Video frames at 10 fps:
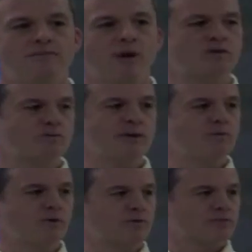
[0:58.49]
Most
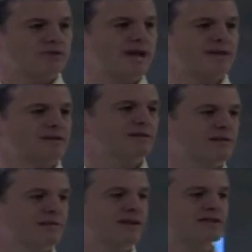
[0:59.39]
people would reject
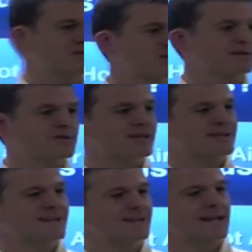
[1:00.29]
the
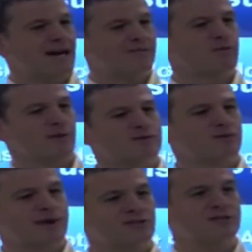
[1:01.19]
historicity of the
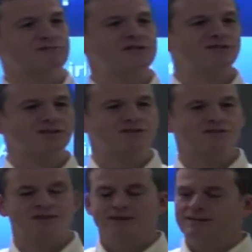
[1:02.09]
resurrection of
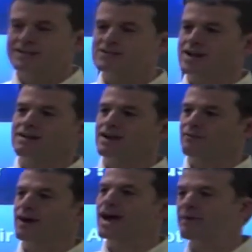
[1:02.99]
Jesus. They'd say it never